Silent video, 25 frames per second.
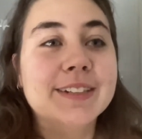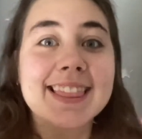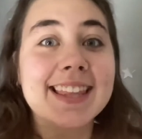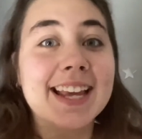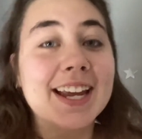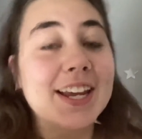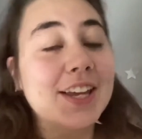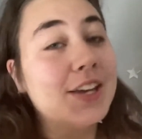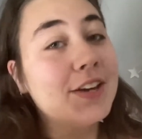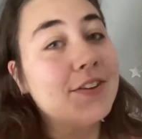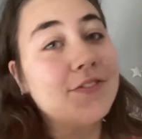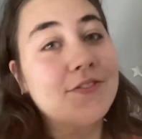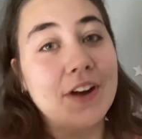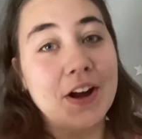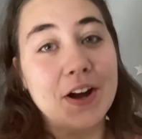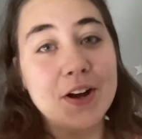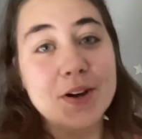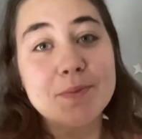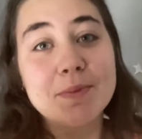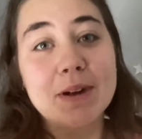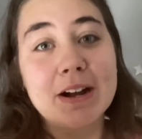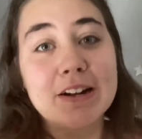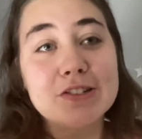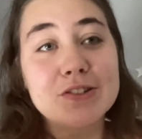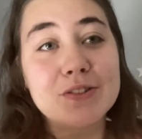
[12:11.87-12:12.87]
Thank you very
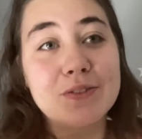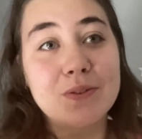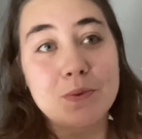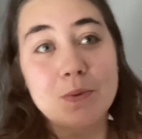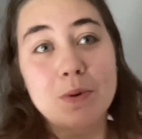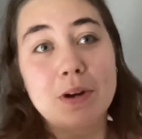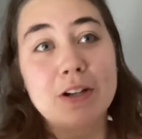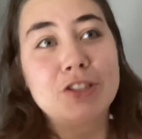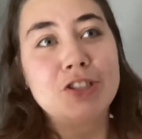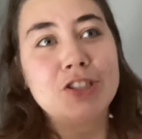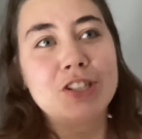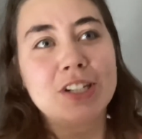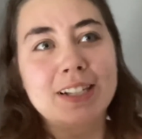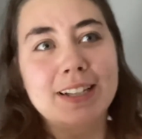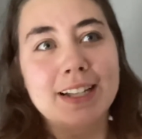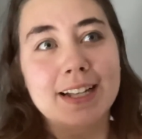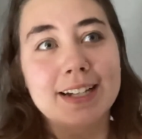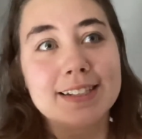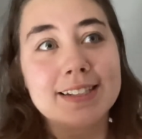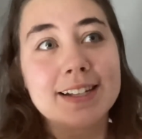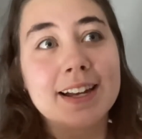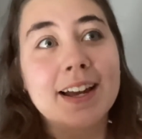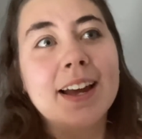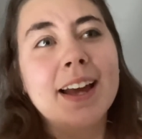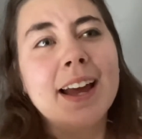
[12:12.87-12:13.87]
much for watching
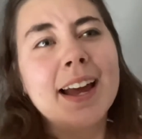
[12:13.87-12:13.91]
this